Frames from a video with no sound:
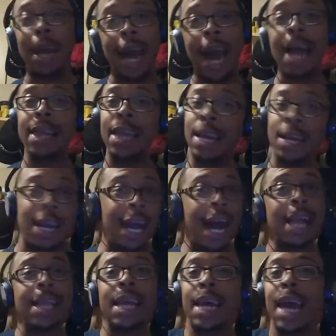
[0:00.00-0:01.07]
got the, they
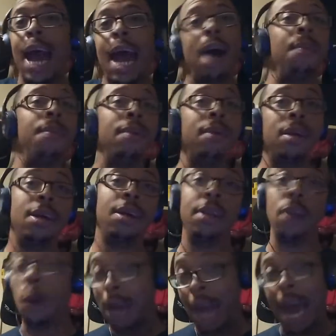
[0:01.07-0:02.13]
got the cap.
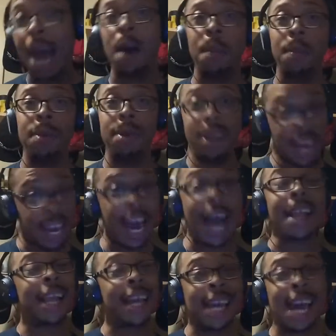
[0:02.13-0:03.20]
No cap. They got
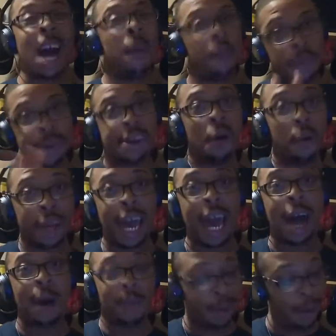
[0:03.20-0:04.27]
the cap, but no
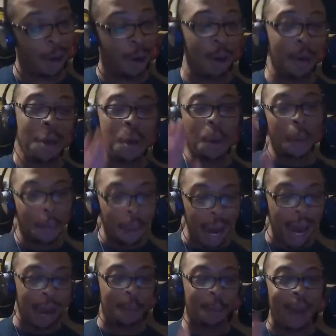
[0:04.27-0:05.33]
cap, you know.
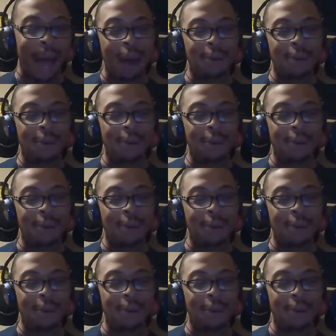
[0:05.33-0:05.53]
But my